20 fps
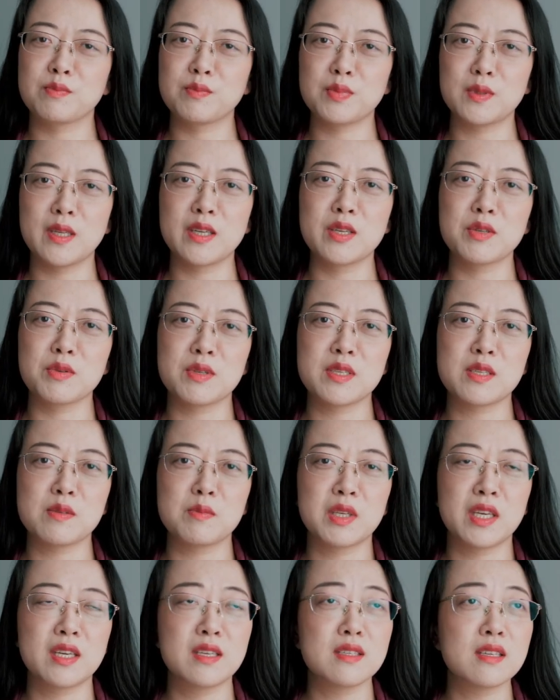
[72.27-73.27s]

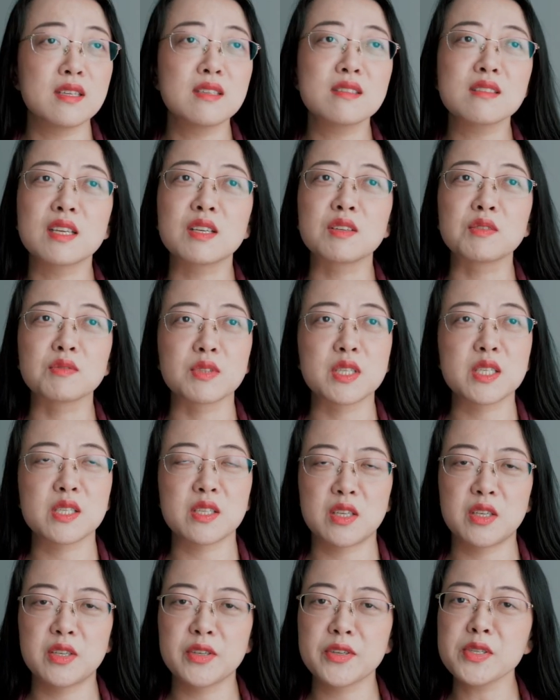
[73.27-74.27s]
plagiarism cases in
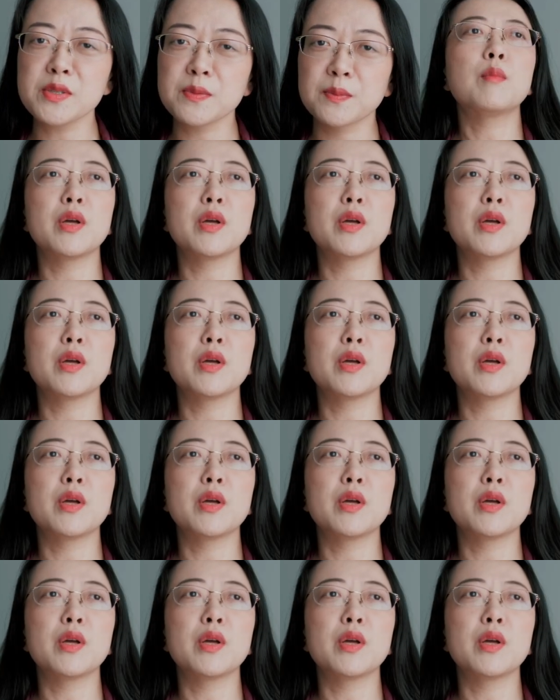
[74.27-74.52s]
recent years,